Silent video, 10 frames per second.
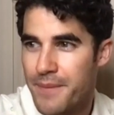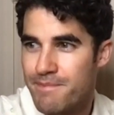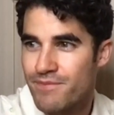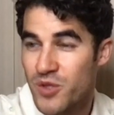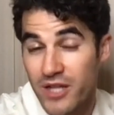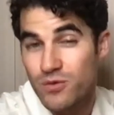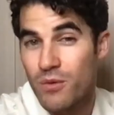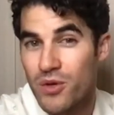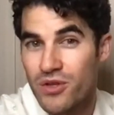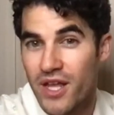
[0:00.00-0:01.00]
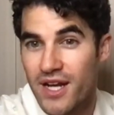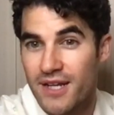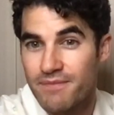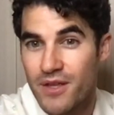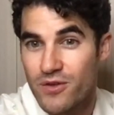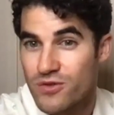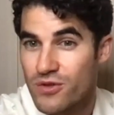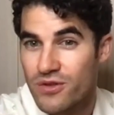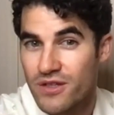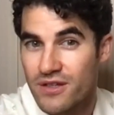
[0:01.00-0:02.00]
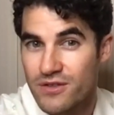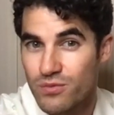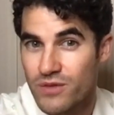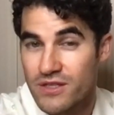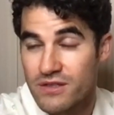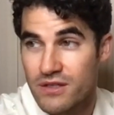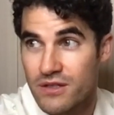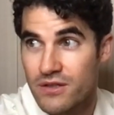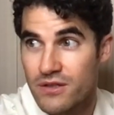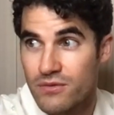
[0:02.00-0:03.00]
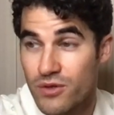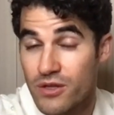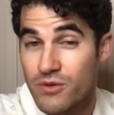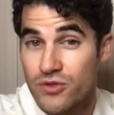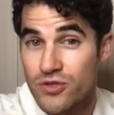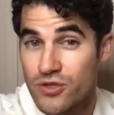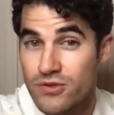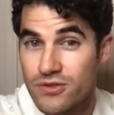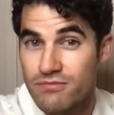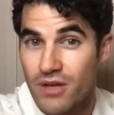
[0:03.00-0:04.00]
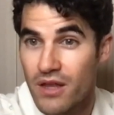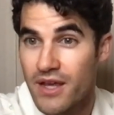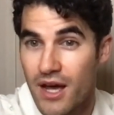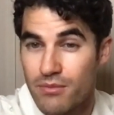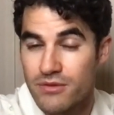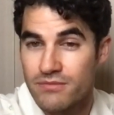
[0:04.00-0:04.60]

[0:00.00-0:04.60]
So that's one with Lainey, and that's one of the original tunes on the album.